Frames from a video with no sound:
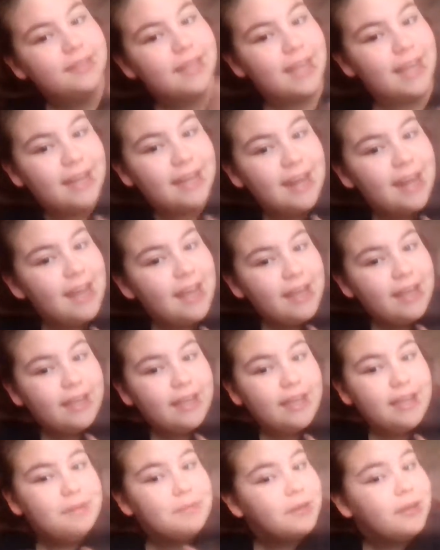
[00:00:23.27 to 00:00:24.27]

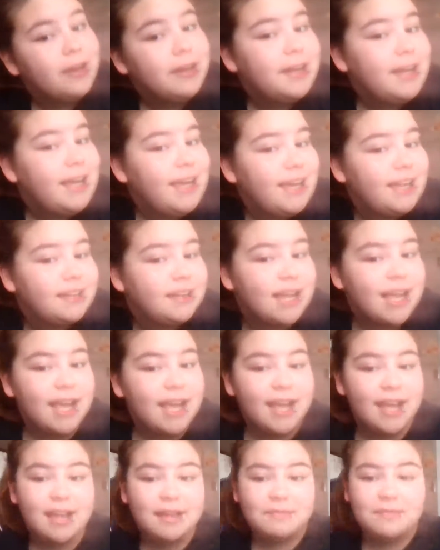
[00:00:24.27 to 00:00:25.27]
I am in grade 8,
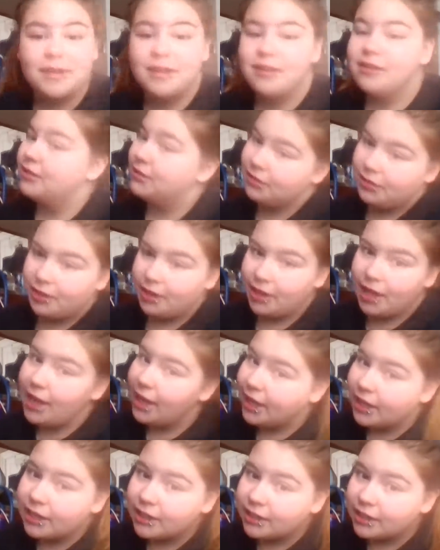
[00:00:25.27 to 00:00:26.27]
and being in grade
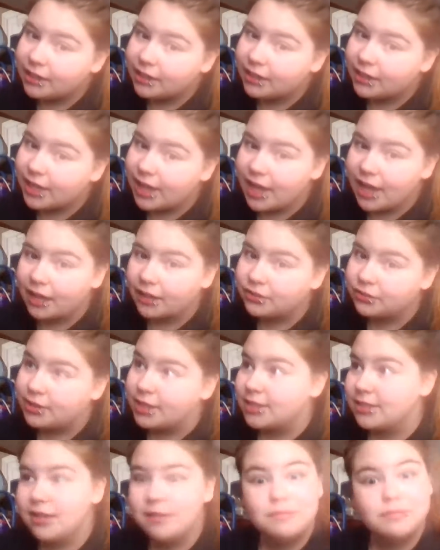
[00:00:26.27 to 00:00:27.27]
8, you can't
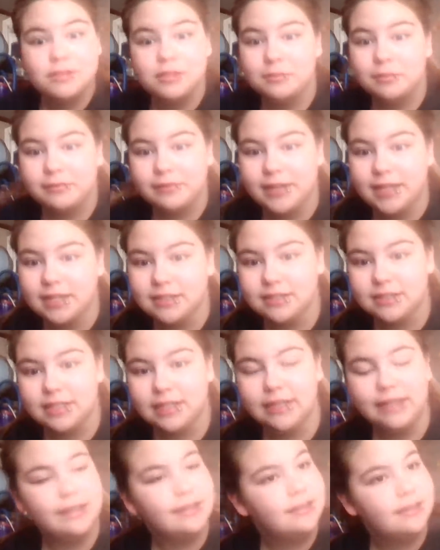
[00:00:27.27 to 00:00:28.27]
dress up super
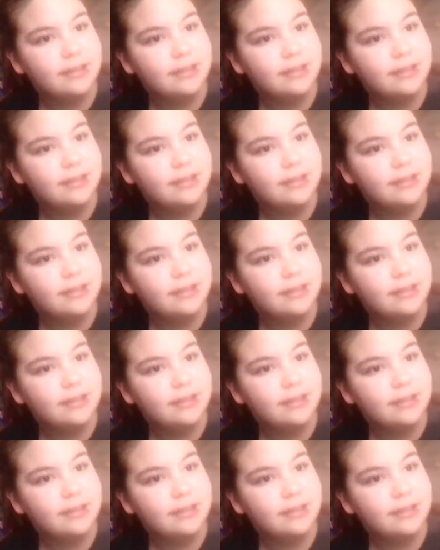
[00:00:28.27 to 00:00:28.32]
fancy.